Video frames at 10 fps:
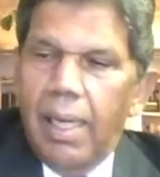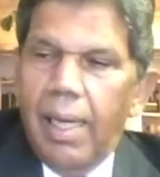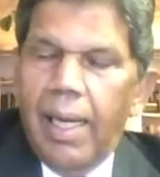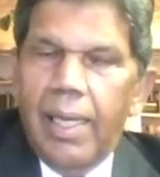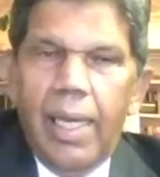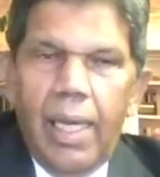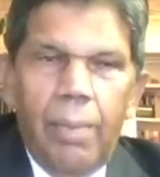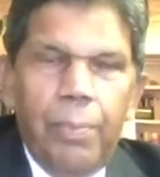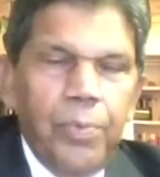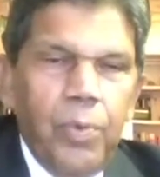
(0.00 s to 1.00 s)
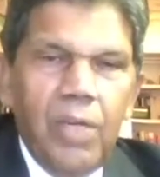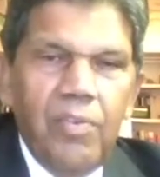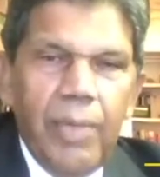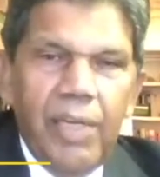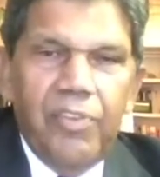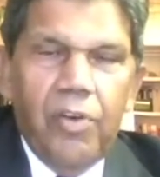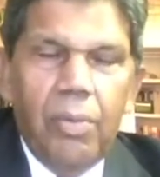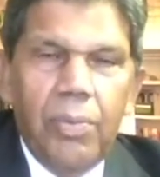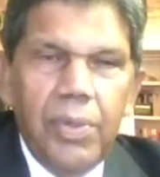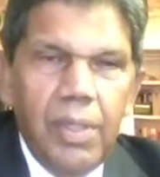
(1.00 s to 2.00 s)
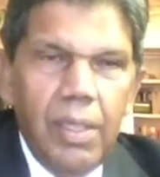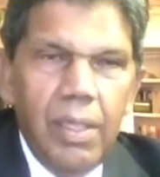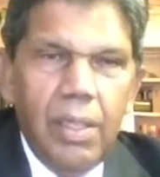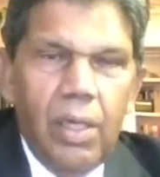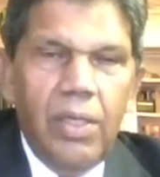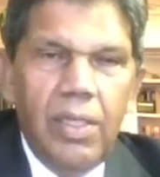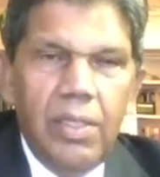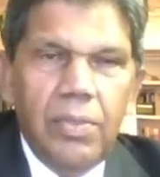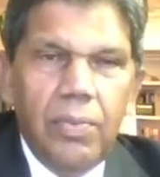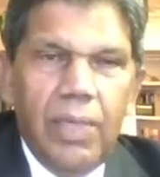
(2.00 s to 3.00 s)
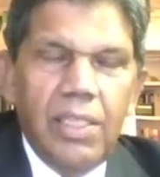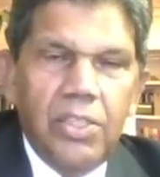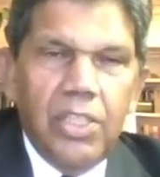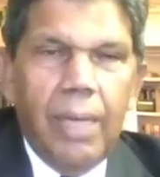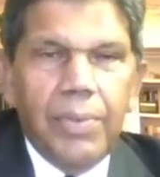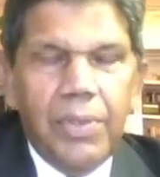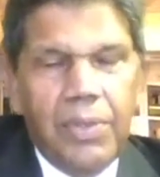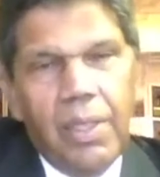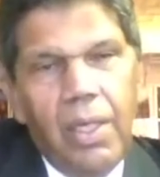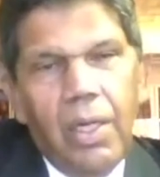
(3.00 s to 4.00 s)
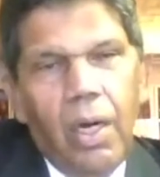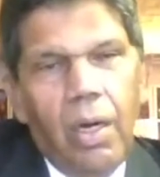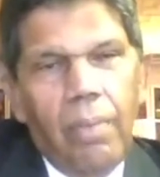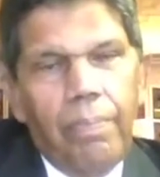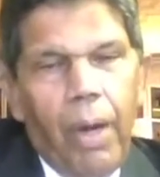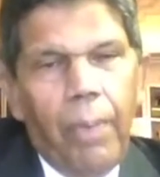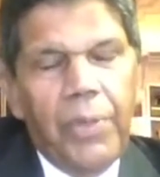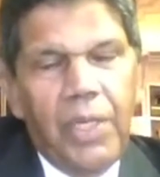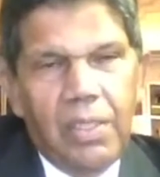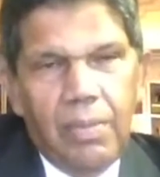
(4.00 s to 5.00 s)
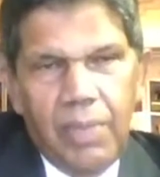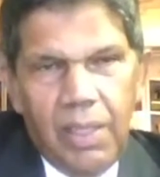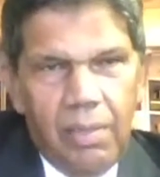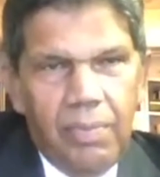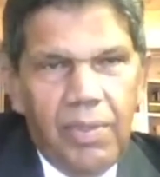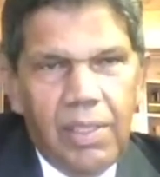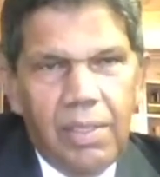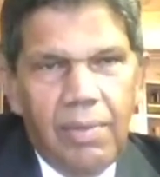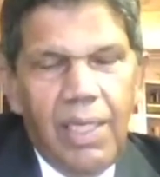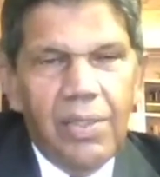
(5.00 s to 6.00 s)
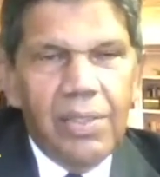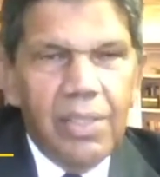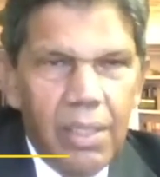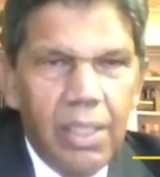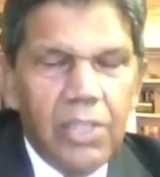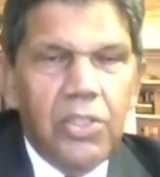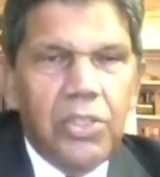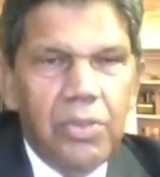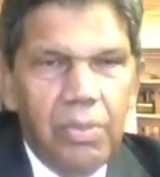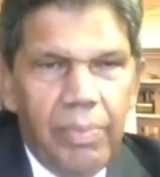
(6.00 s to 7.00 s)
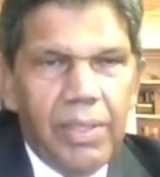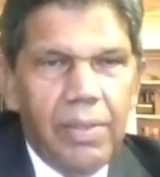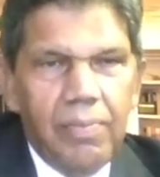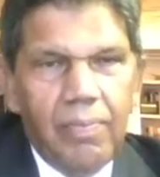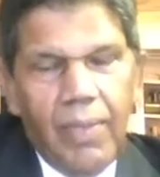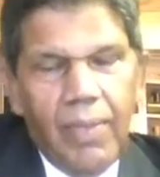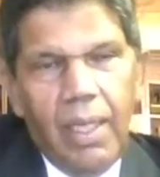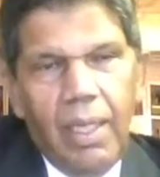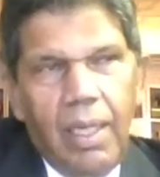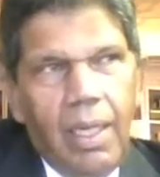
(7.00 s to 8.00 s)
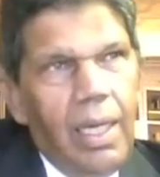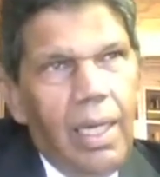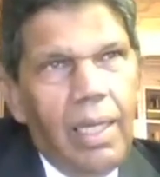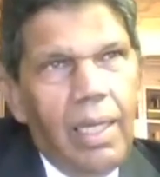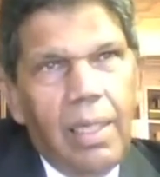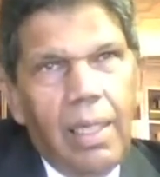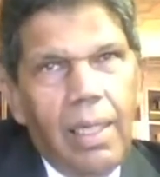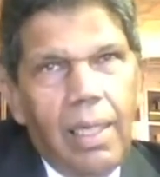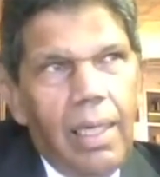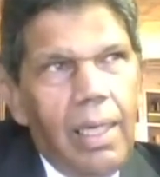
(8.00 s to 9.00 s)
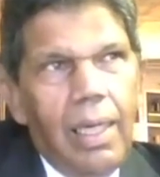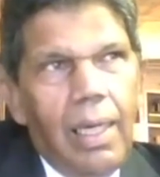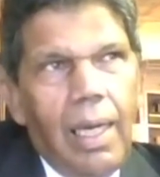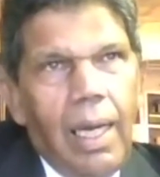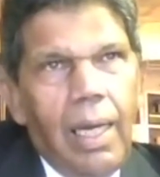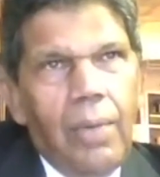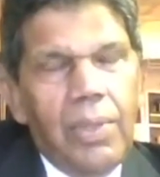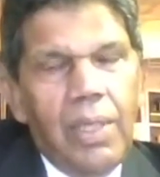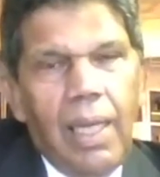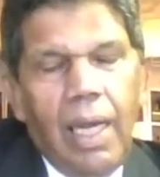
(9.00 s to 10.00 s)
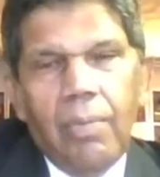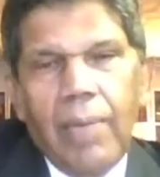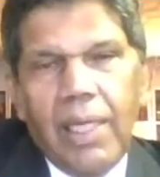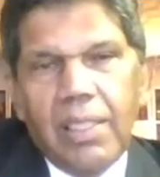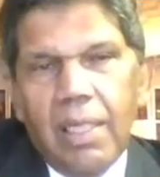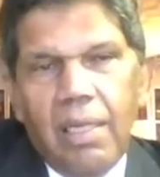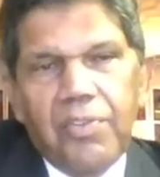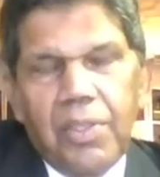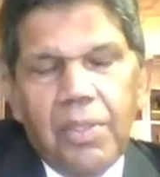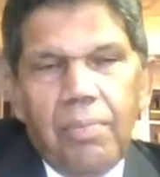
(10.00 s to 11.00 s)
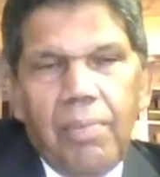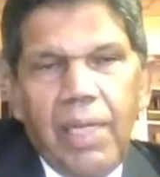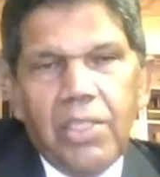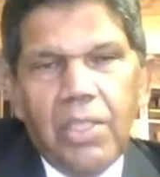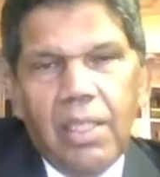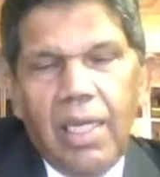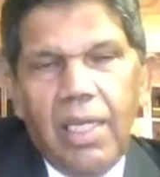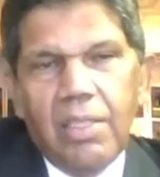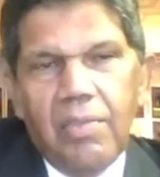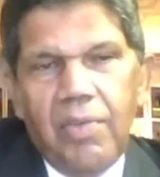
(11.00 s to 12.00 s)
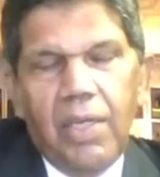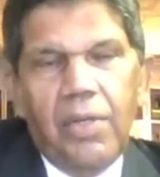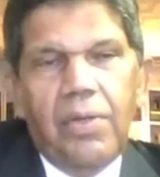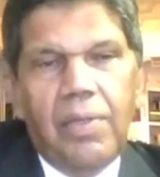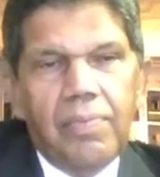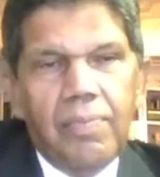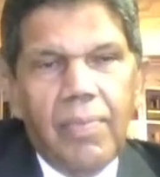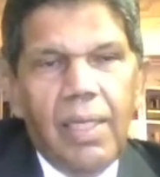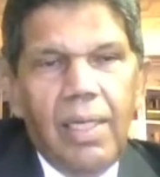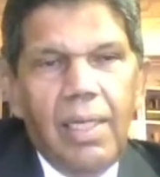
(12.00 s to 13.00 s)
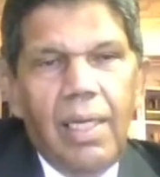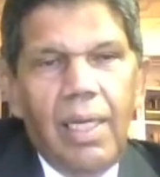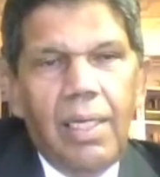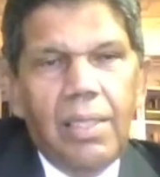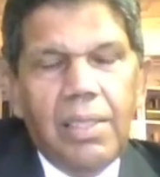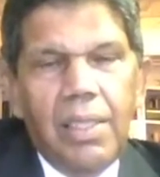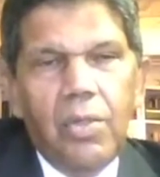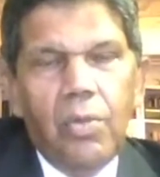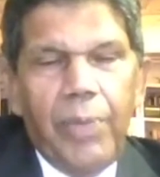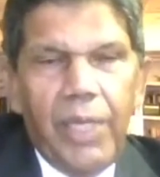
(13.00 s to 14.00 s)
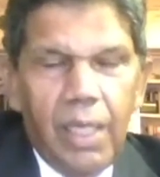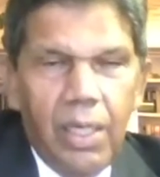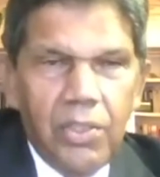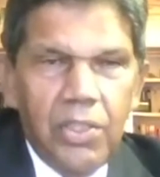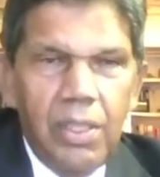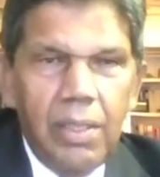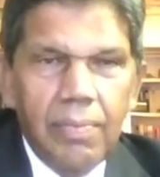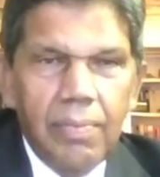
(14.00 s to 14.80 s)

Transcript: I helped one of my former colleagues write a chapter on populism and human rights. So I looked at the literature a bit. And I would allow myself to mention the case of Hungary. It is a European country.